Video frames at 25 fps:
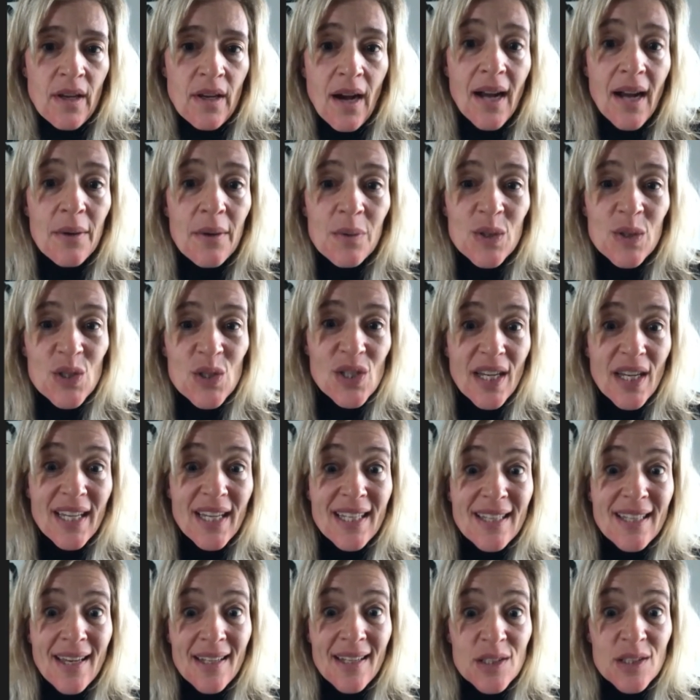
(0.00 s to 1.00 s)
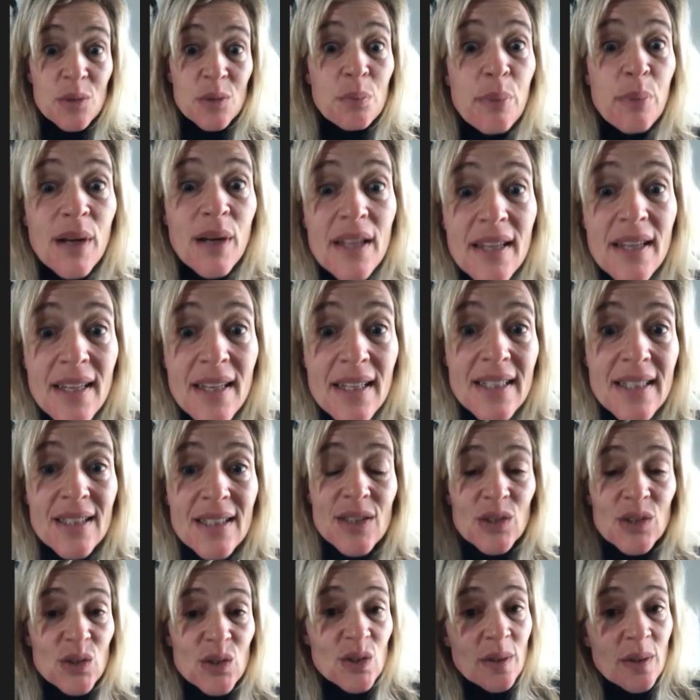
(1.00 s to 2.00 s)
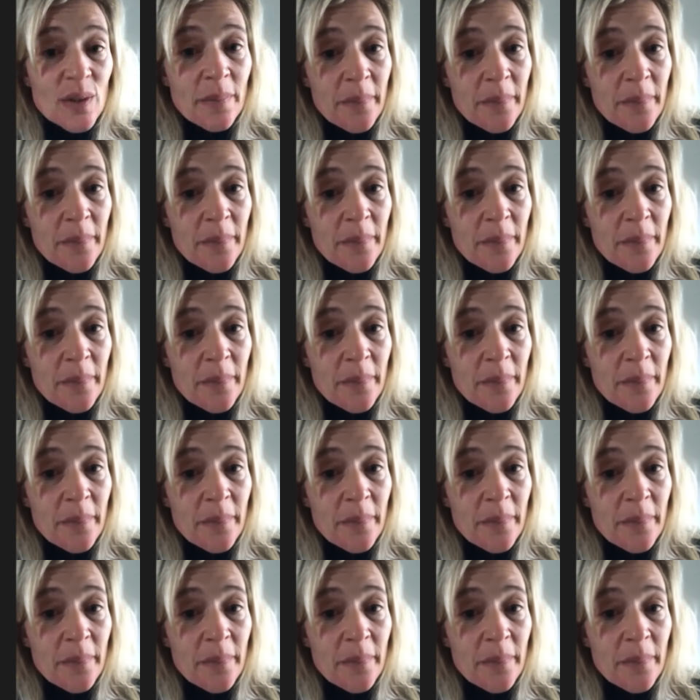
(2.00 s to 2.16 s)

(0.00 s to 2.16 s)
I would say, yes, please.